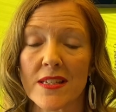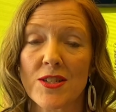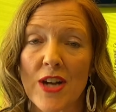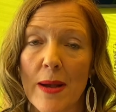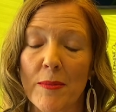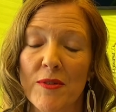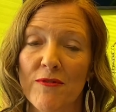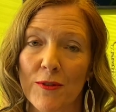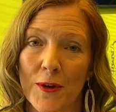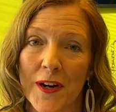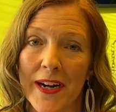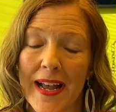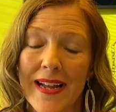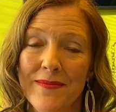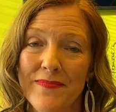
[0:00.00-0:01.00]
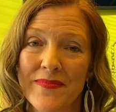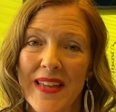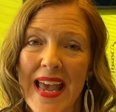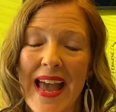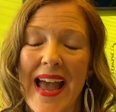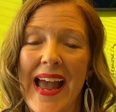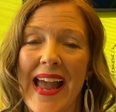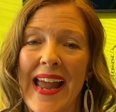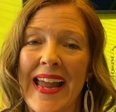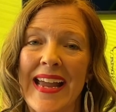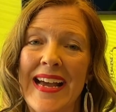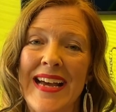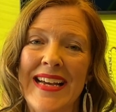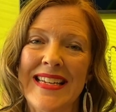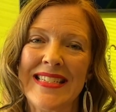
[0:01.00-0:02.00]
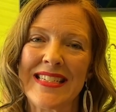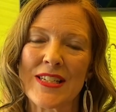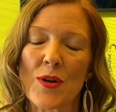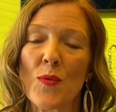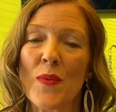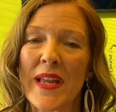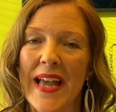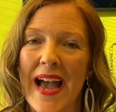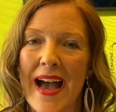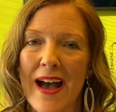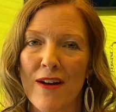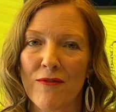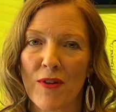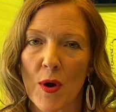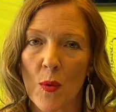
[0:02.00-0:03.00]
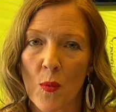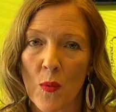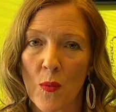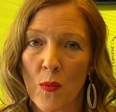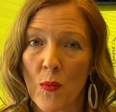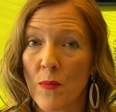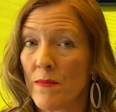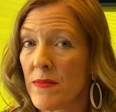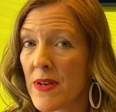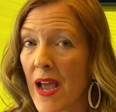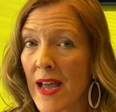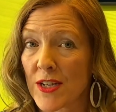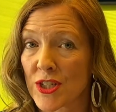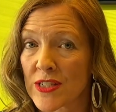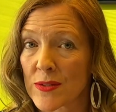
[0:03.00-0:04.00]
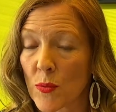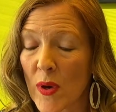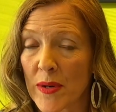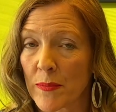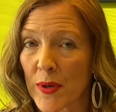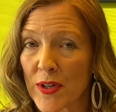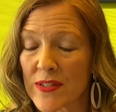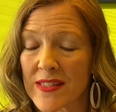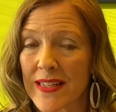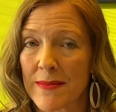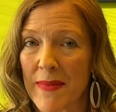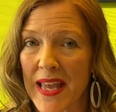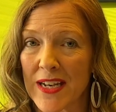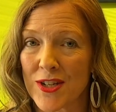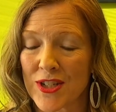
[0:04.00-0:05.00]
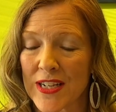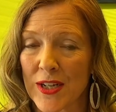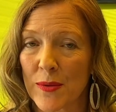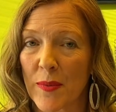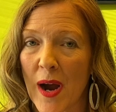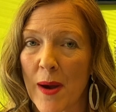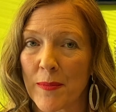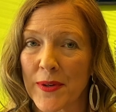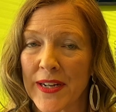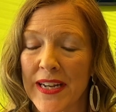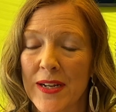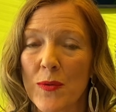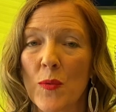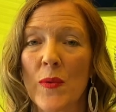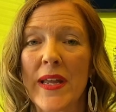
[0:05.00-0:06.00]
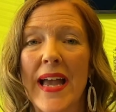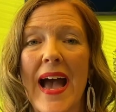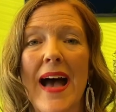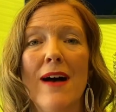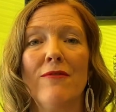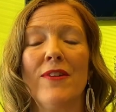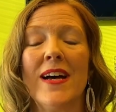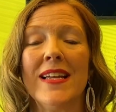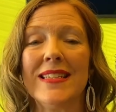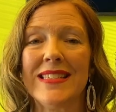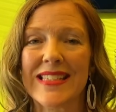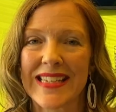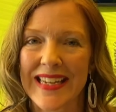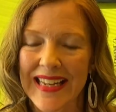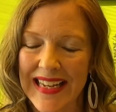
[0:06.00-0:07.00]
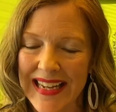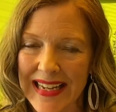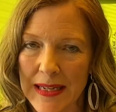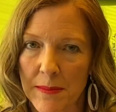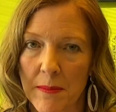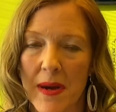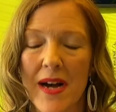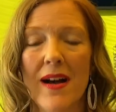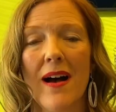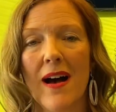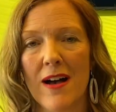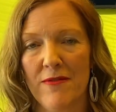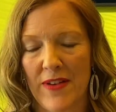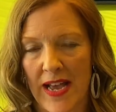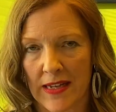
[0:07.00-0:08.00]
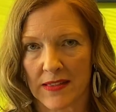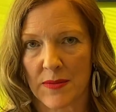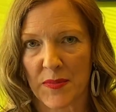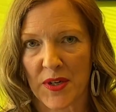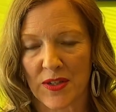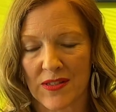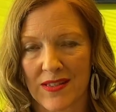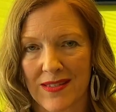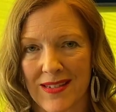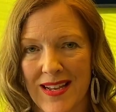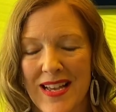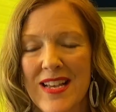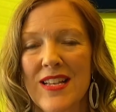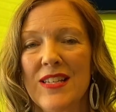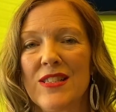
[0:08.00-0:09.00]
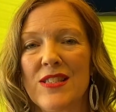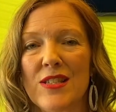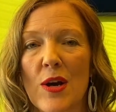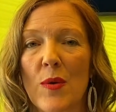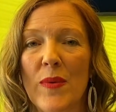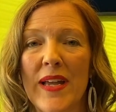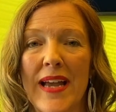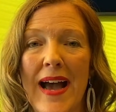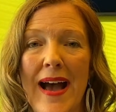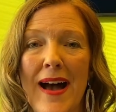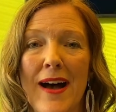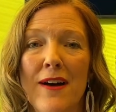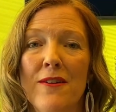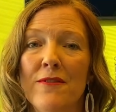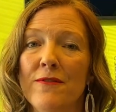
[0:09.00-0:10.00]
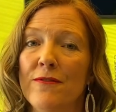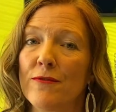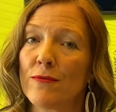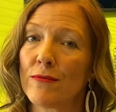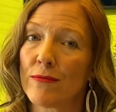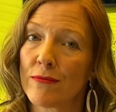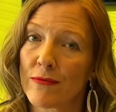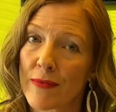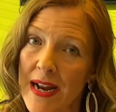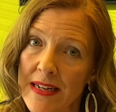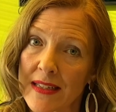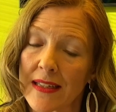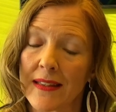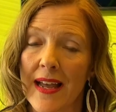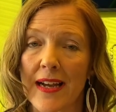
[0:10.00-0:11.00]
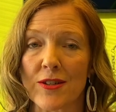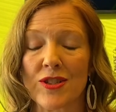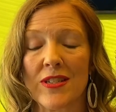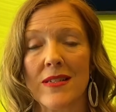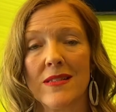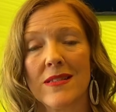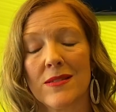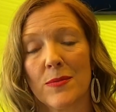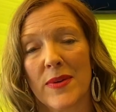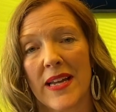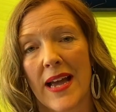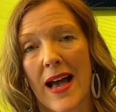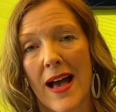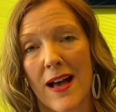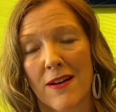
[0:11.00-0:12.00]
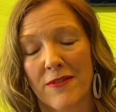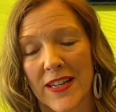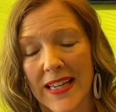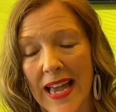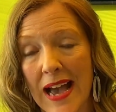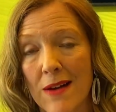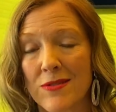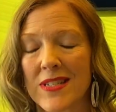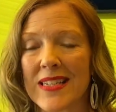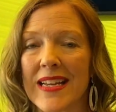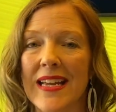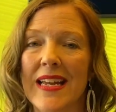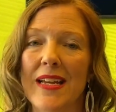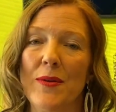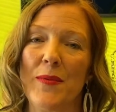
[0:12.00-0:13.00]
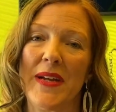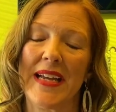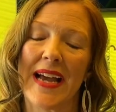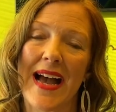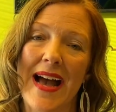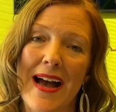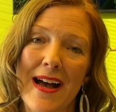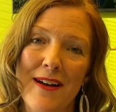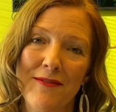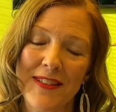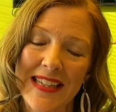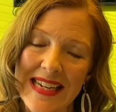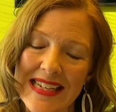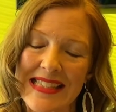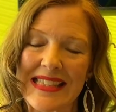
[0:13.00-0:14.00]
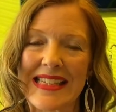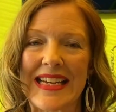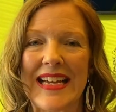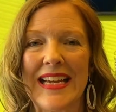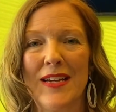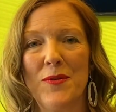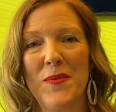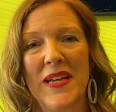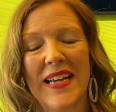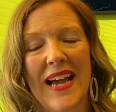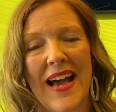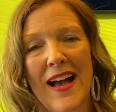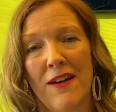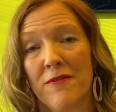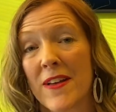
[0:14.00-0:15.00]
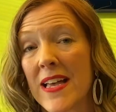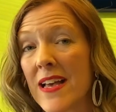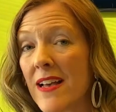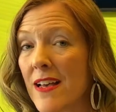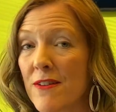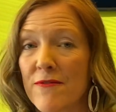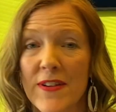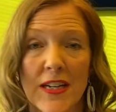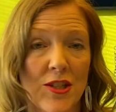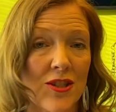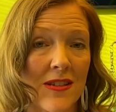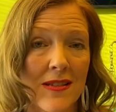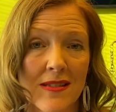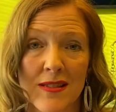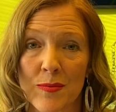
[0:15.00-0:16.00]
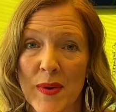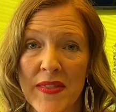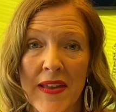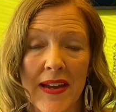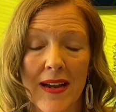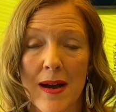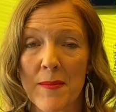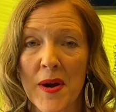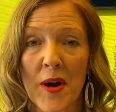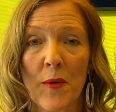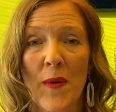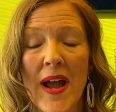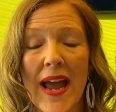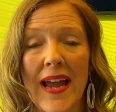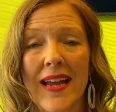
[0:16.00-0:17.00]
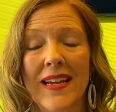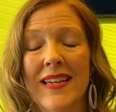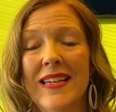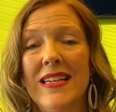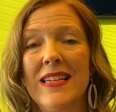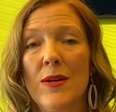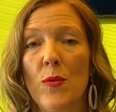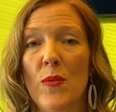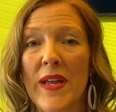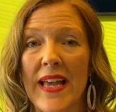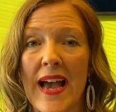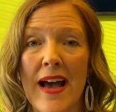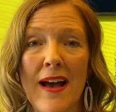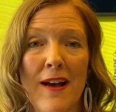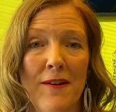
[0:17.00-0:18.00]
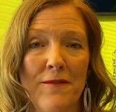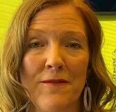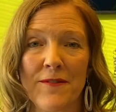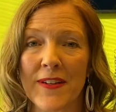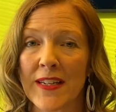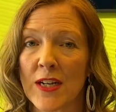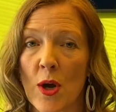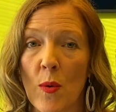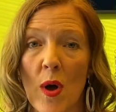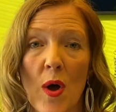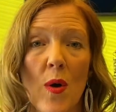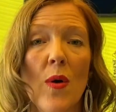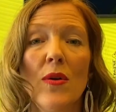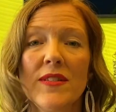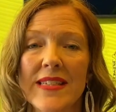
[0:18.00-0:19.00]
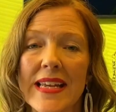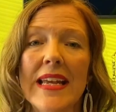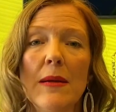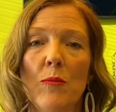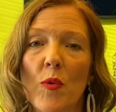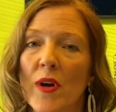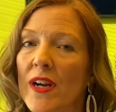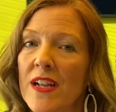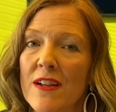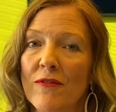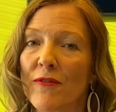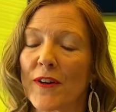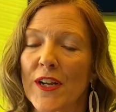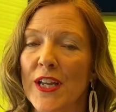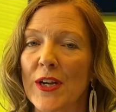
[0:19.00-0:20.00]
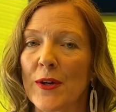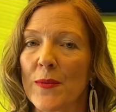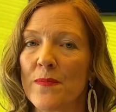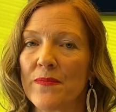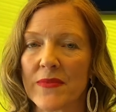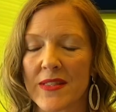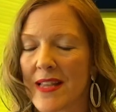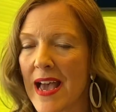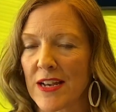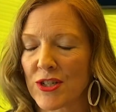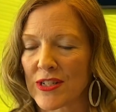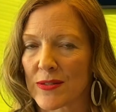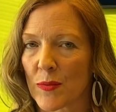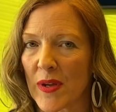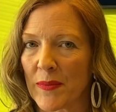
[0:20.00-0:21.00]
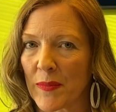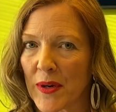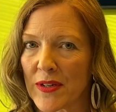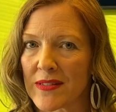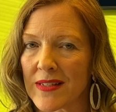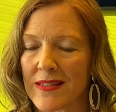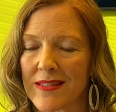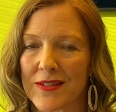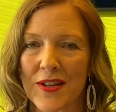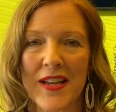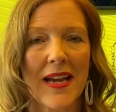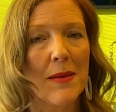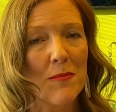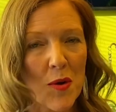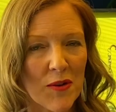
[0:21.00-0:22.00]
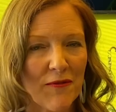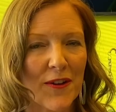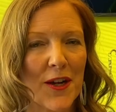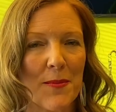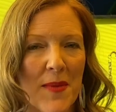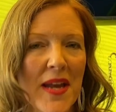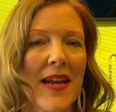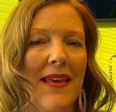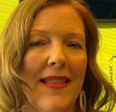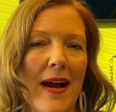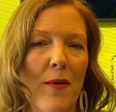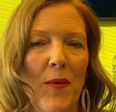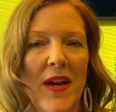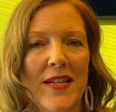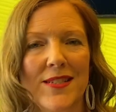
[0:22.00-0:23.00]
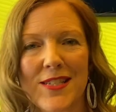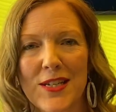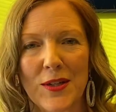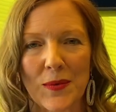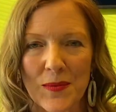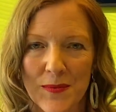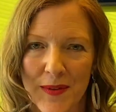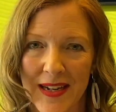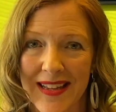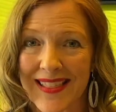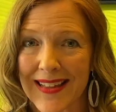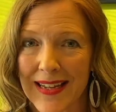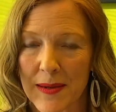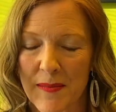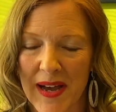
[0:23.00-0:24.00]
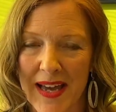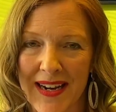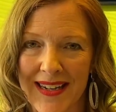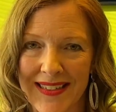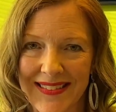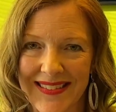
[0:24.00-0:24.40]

Chapel, Florida, and we have not just one person managing your property, we have a team of experts. So we have rent collections, we have accounting, we have leasing, we have evictions when they come our way. We have, a whole team working for you, not just one person. So you get more for your money that way too, when you think about it.